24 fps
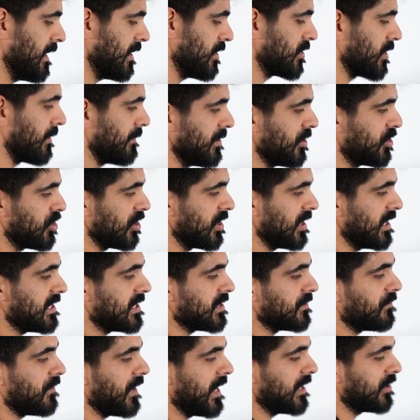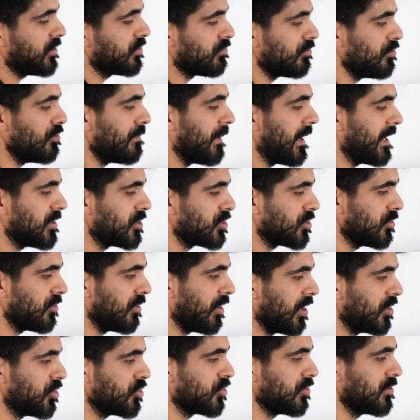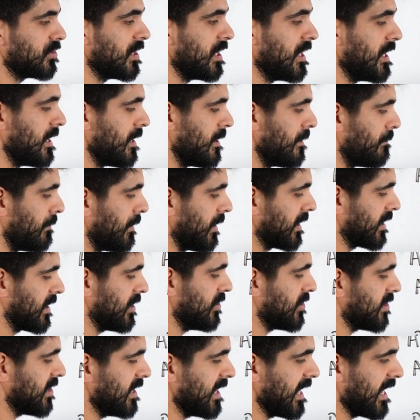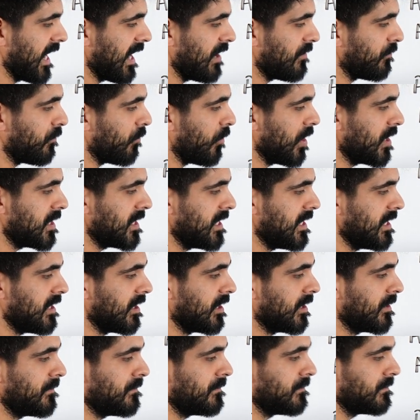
So I'm literally going to divide through by 200. But can you see they have one here?